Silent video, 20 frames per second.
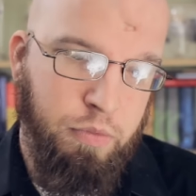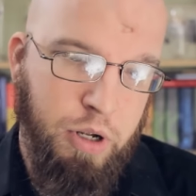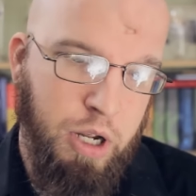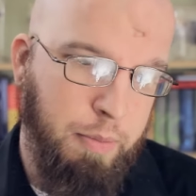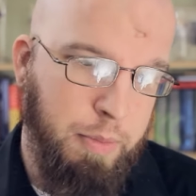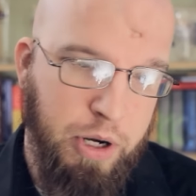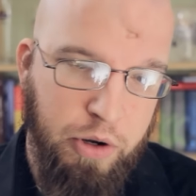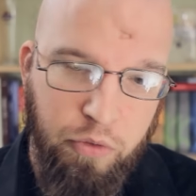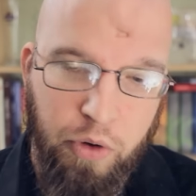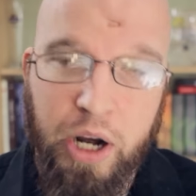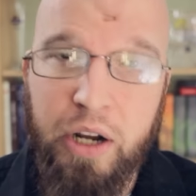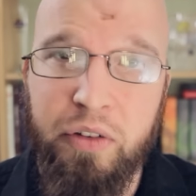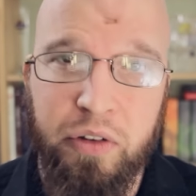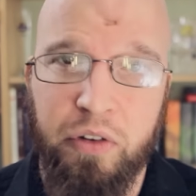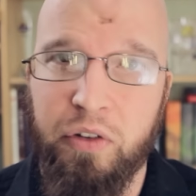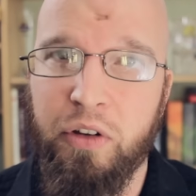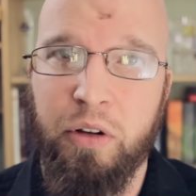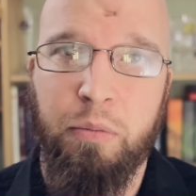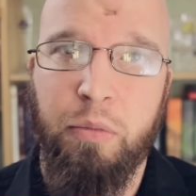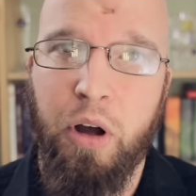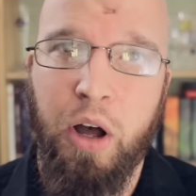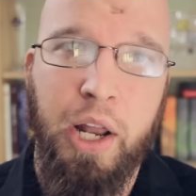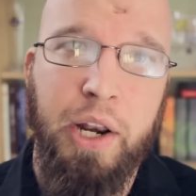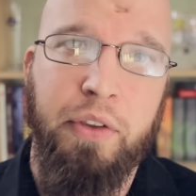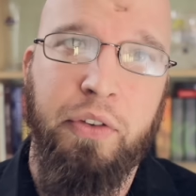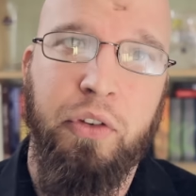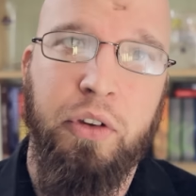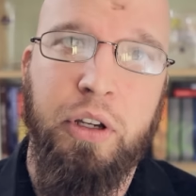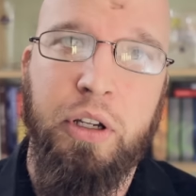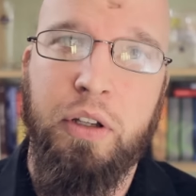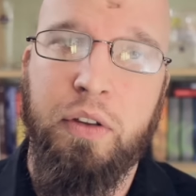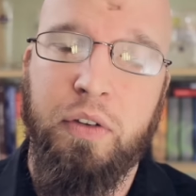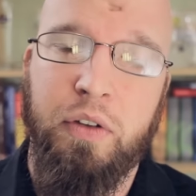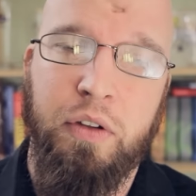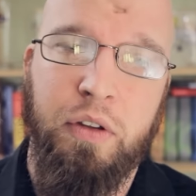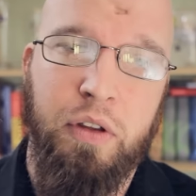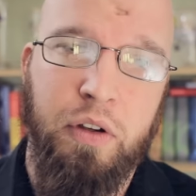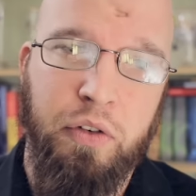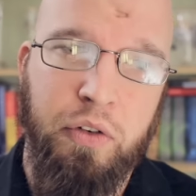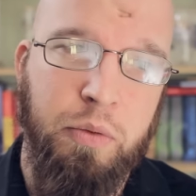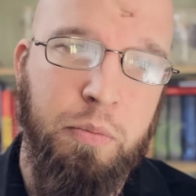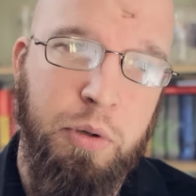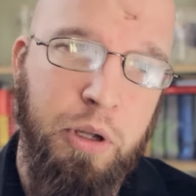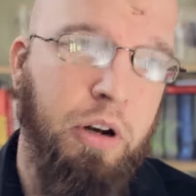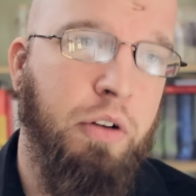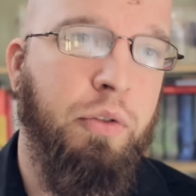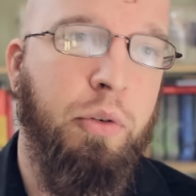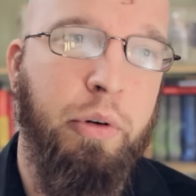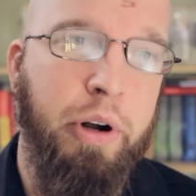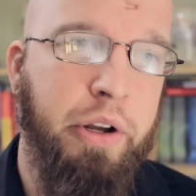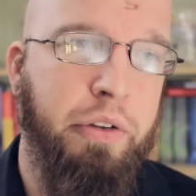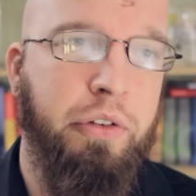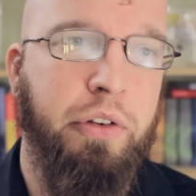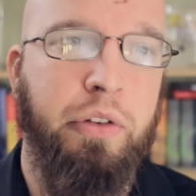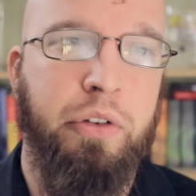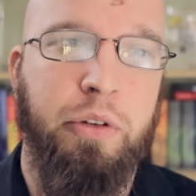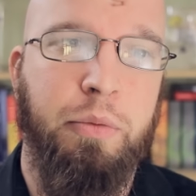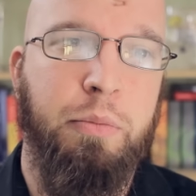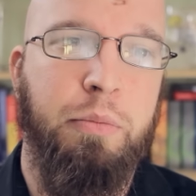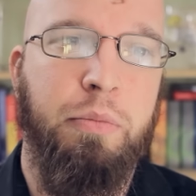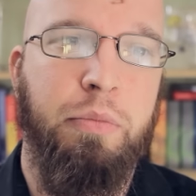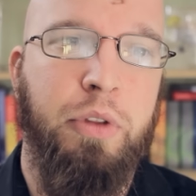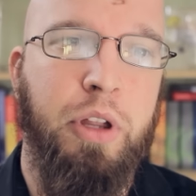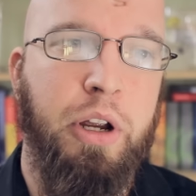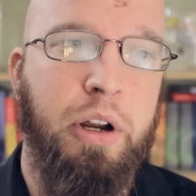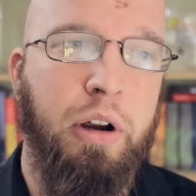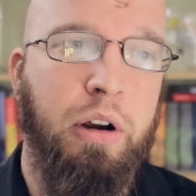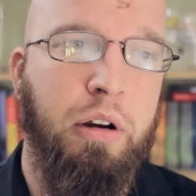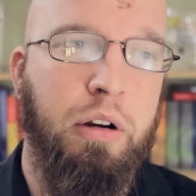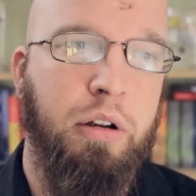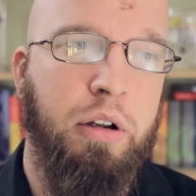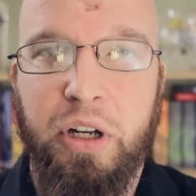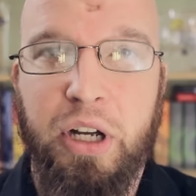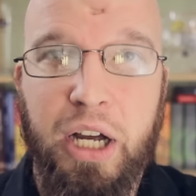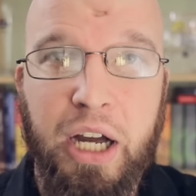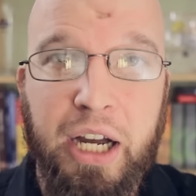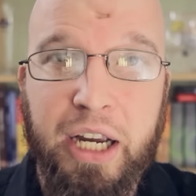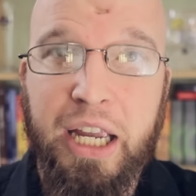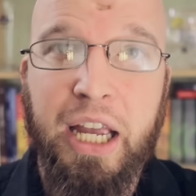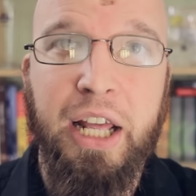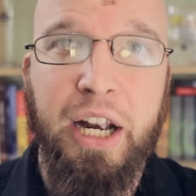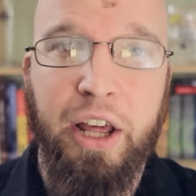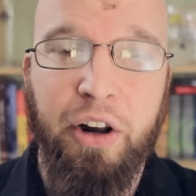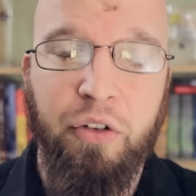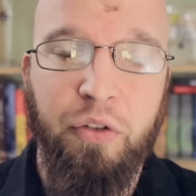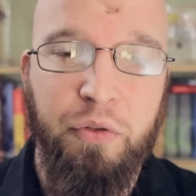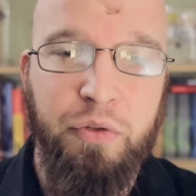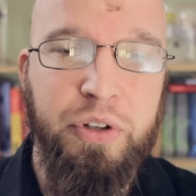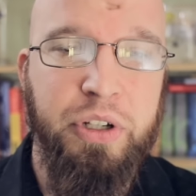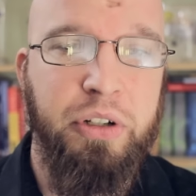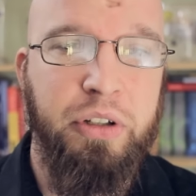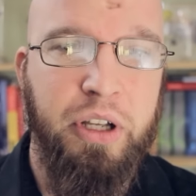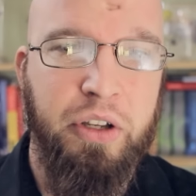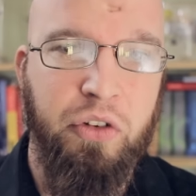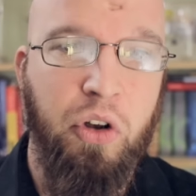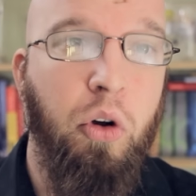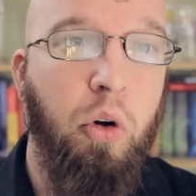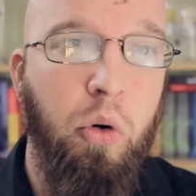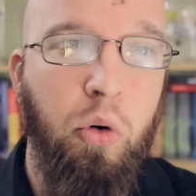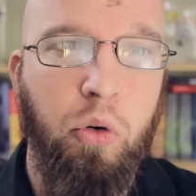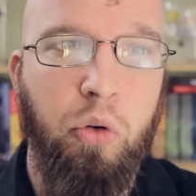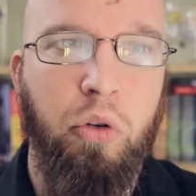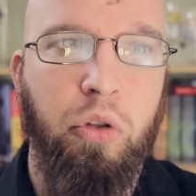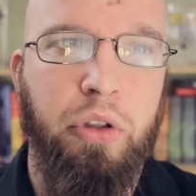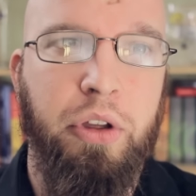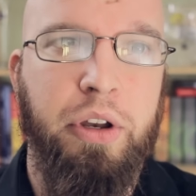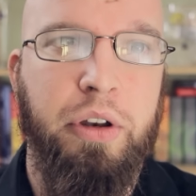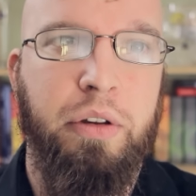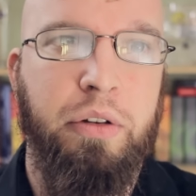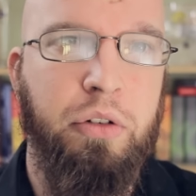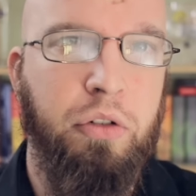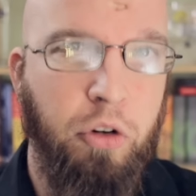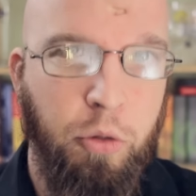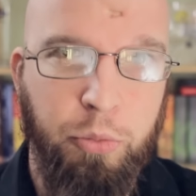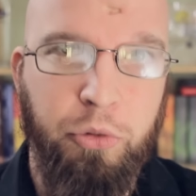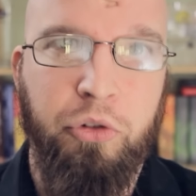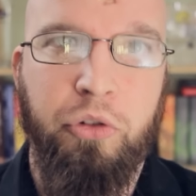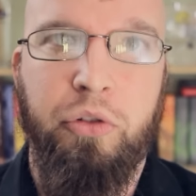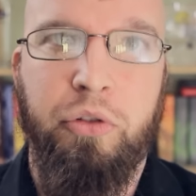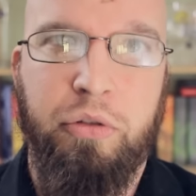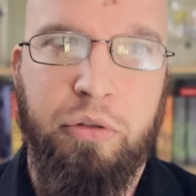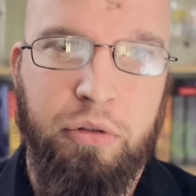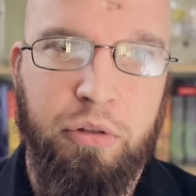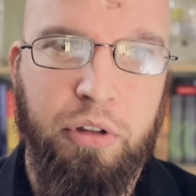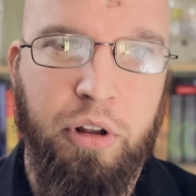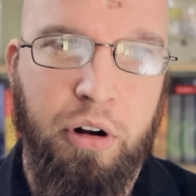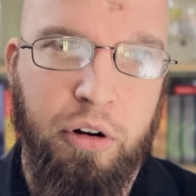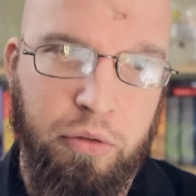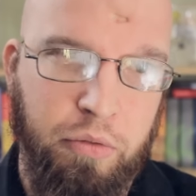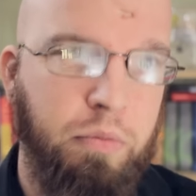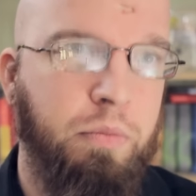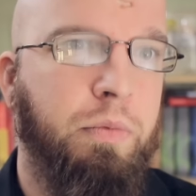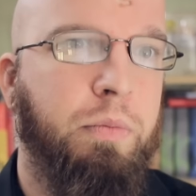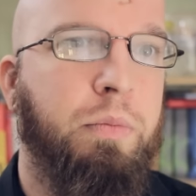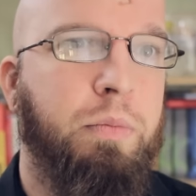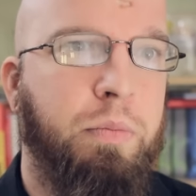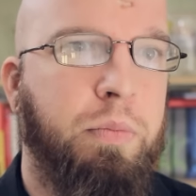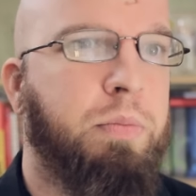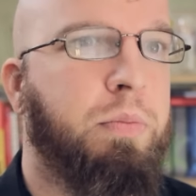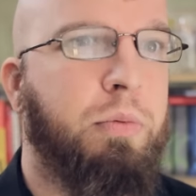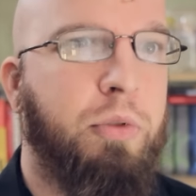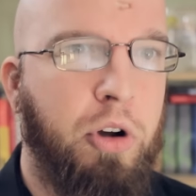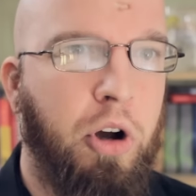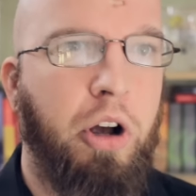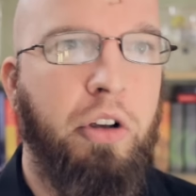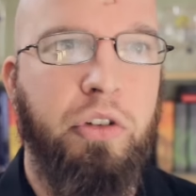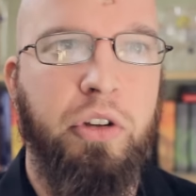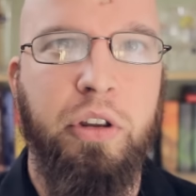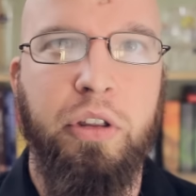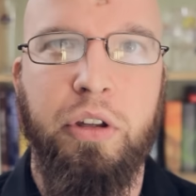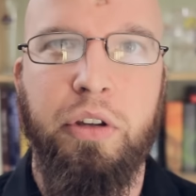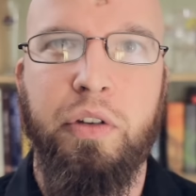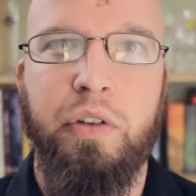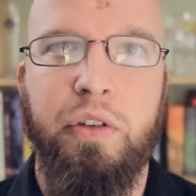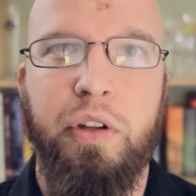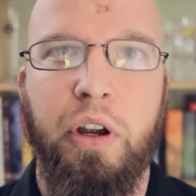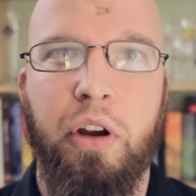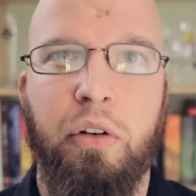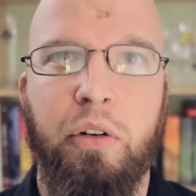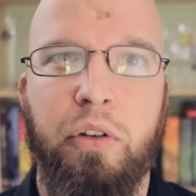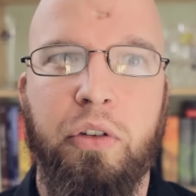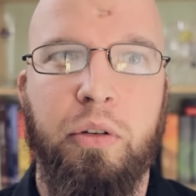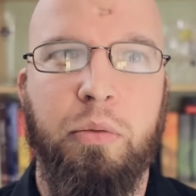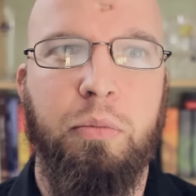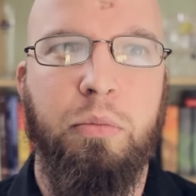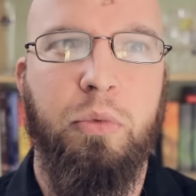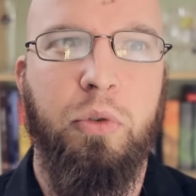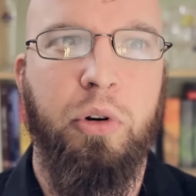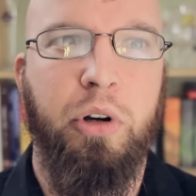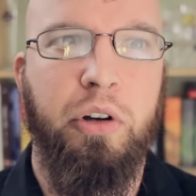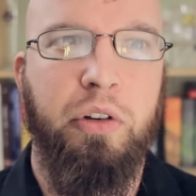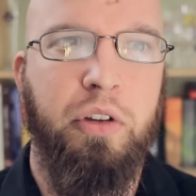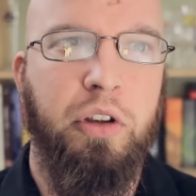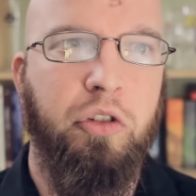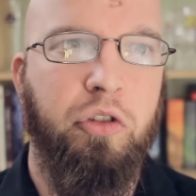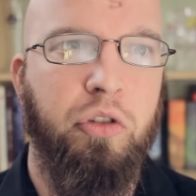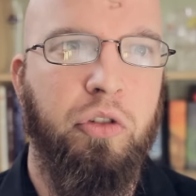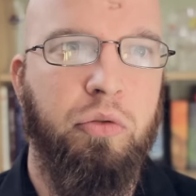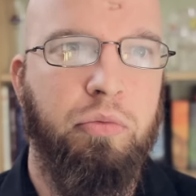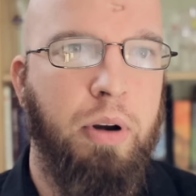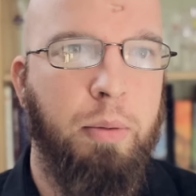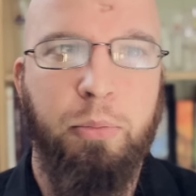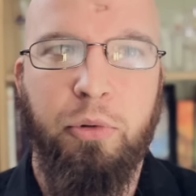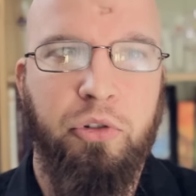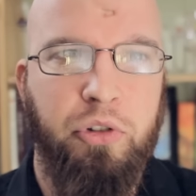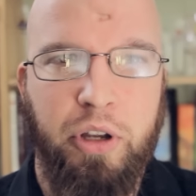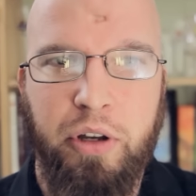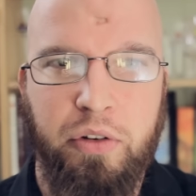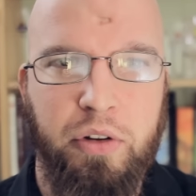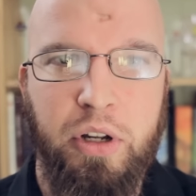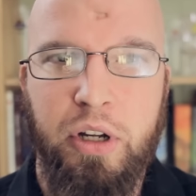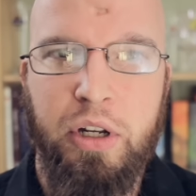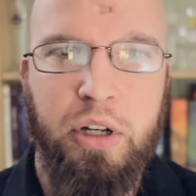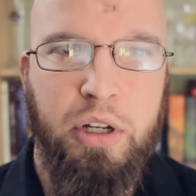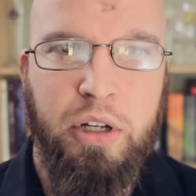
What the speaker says: racism. Honestly, there's a bit of racism there. Again, I don't feel as a whole that groups that are causing these terrorism organizations represent